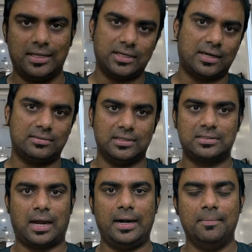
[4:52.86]
recharge this
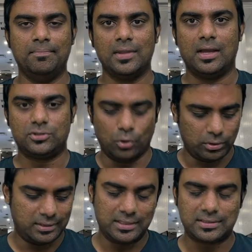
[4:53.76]
card.
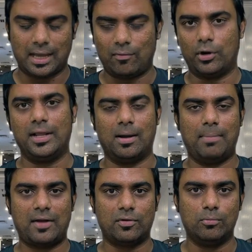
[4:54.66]
So this, I've already come
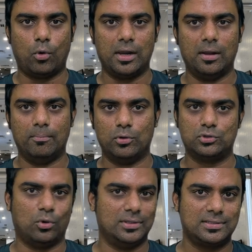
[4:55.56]
back from Kuala Lumpur,
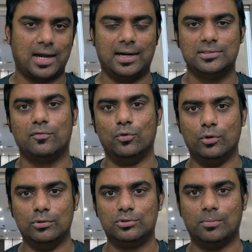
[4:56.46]
so this card is of no
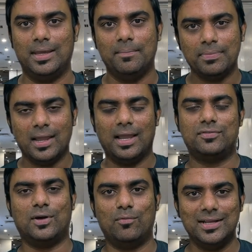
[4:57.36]
use to me.
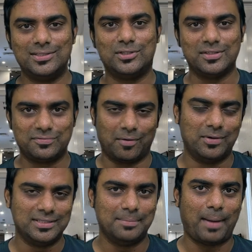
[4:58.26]
If someone
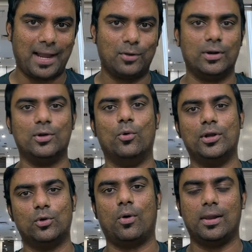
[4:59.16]
is in Bangalore and
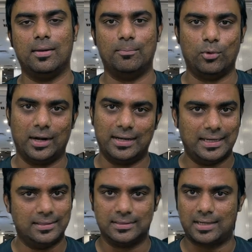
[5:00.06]
going to Kuala Lumpur and
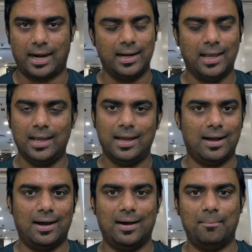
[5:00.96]
need this card,
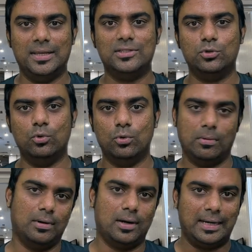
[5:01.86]
please do
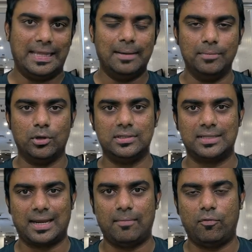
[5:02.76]
DM me on
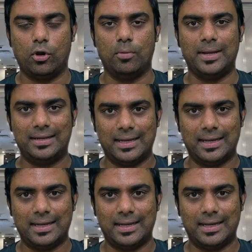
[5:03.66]
Instagram, follow me and